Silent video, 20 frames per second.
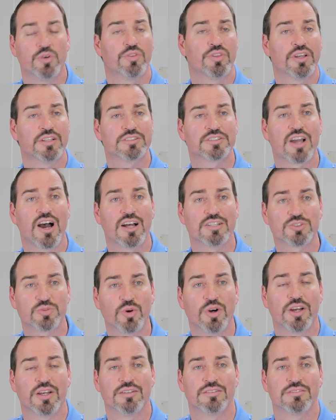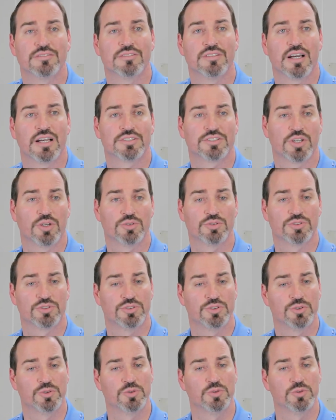do things God's way. I chose